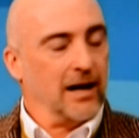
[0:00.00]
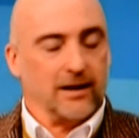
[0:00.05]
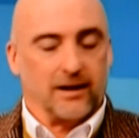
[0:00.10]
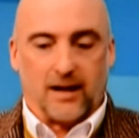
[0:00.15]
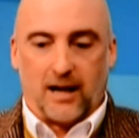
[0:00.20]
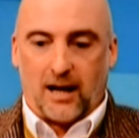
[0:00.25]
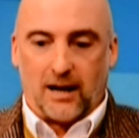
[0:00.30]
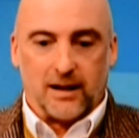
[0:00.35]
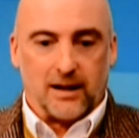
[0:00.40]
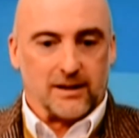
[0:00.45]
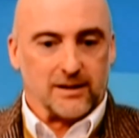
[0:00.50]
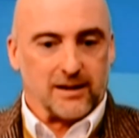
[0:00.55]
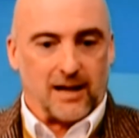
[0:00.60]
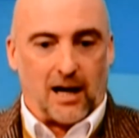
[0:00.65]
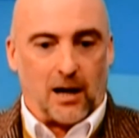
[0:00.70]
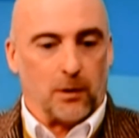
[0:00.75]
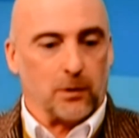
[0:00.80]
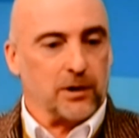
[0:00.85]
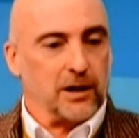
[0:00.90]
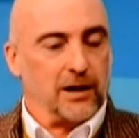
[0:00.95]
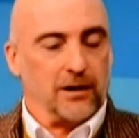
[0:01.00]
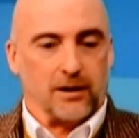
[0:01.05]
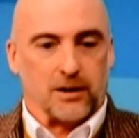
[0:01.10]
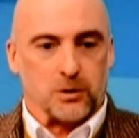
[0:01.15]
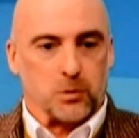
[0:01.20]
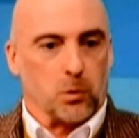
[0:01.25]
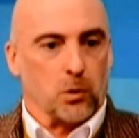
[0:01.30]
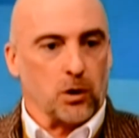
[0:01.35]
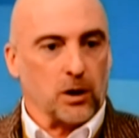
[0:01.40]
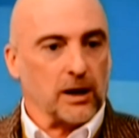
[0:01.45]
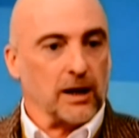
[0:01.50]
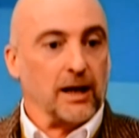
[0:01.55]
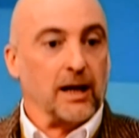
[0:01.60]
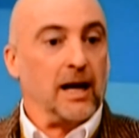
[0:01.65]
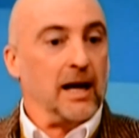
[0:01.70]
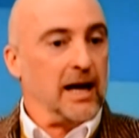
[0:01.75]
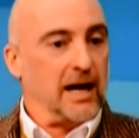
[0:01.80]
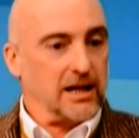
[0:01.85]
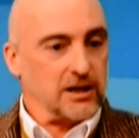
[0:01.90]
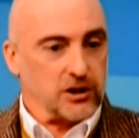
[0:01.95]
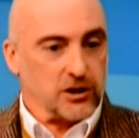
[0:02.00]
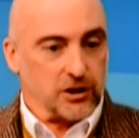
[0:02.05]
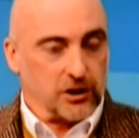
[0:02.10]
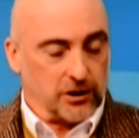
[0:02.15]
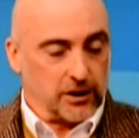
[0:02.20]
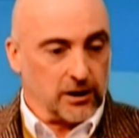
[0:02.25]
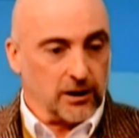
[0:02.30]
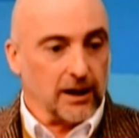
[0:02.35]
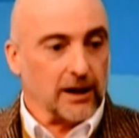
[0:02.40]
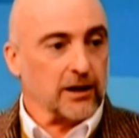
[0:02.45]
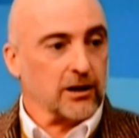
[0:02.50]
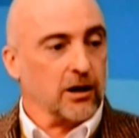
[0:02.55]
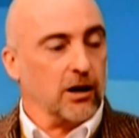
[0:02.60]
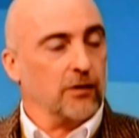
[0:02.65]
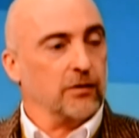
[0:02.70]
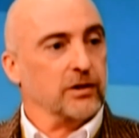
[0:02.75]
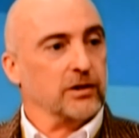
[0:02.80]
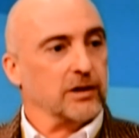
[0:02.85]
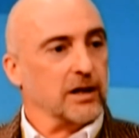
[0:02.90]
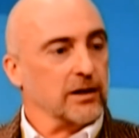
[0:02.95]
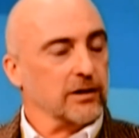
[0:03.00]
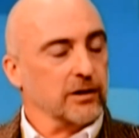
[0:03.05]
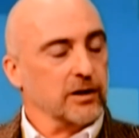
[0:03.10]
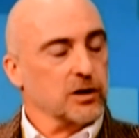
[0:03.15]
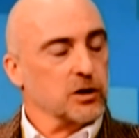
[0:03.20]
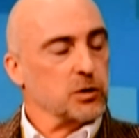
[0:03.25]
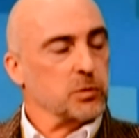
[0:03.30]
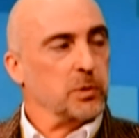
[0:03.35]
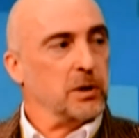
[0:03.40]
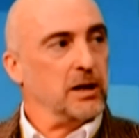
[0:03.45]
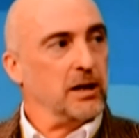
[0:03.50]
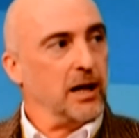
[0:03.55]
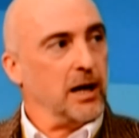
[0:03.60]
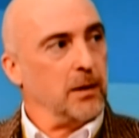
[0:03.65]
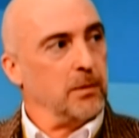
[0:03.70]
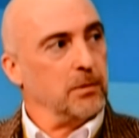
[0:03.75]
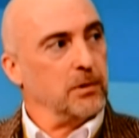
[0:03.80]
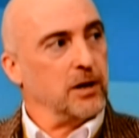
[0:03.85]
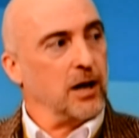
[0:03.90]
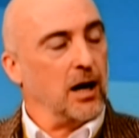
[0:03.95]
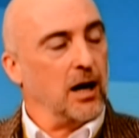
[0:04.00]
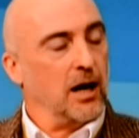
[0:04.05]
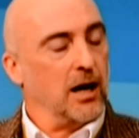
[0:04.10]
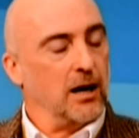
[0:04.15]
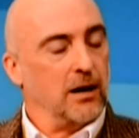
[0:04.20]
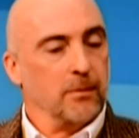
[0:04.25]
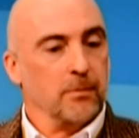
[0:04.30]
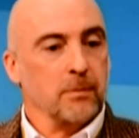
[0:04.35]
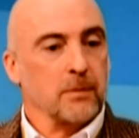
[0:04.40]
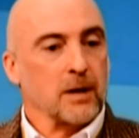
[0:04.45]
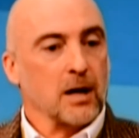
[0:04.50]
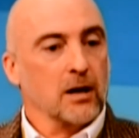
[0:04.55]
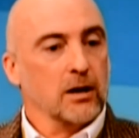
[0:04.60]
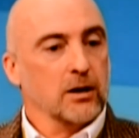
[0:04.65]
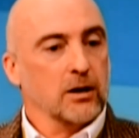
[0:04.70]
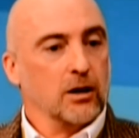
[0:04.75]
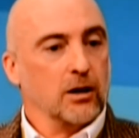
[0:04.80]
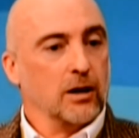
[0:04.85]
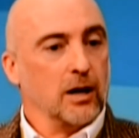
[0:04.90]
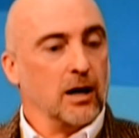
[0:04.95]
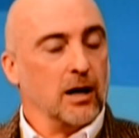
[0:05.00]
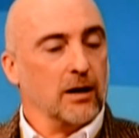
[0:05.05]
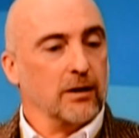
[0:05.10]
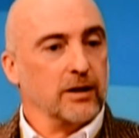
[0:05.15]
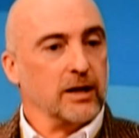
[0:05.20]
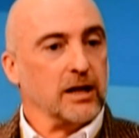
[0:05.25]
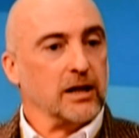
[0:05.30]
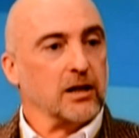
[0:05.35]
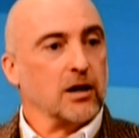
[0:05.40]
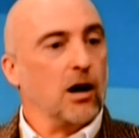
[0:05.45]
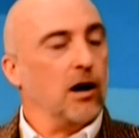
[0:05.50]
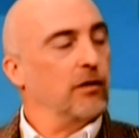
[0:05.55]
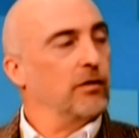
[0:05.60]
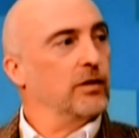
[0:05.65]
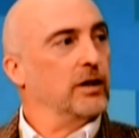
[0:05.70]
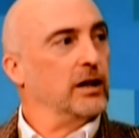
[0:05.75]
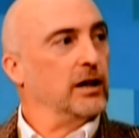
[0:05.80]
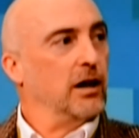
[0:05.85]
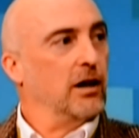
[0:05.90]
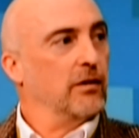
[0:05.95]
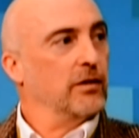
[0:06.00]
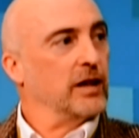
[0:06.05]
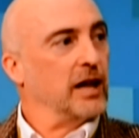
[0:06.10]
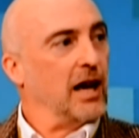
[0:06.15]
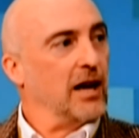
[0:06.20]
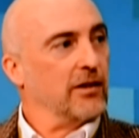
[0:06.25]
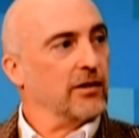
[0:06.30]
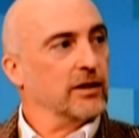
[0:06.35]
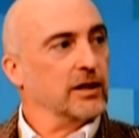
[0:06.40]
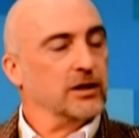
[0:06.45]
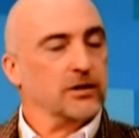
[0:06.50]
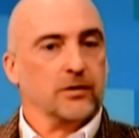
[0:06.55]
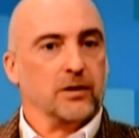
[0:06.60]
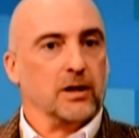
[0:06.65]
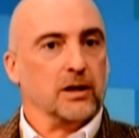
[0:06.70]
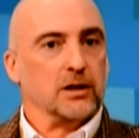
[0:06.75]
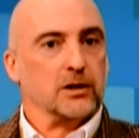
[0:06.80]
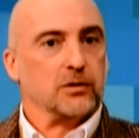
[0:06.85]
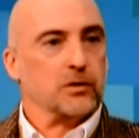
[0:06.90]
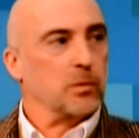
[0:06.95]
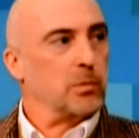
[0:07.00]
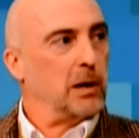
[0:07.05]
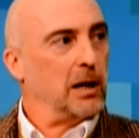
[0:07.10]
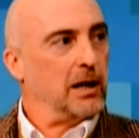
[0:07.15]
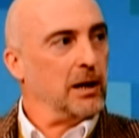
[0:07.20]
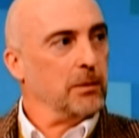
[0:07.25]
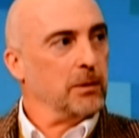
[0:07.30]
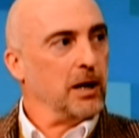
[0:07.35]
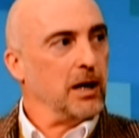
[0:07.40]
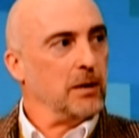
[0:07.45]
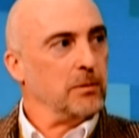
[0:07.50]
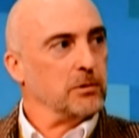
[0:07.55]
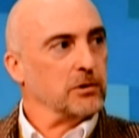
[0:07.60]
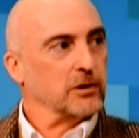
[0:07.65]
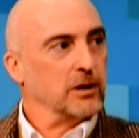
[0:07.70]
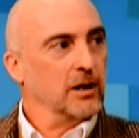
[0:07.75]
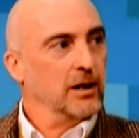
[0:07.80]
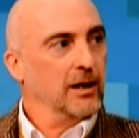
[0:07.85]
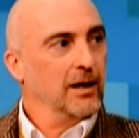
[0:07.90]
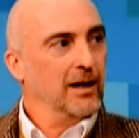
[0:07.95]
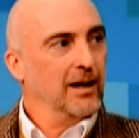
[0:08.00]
And it's out there, it's working. Clink Coffee's actually just been named the coffee of the Athletes Village for Pan Am Games.